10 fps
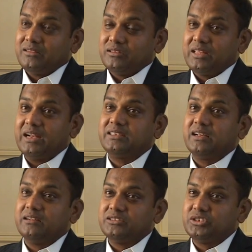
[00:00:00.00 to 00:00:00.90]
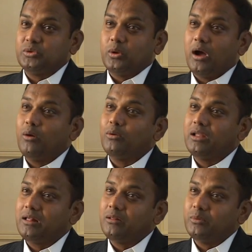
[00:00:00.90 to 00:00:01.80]
So that tells you how
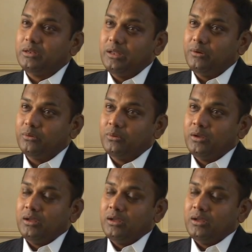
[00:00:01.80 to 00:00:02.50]
little we knew.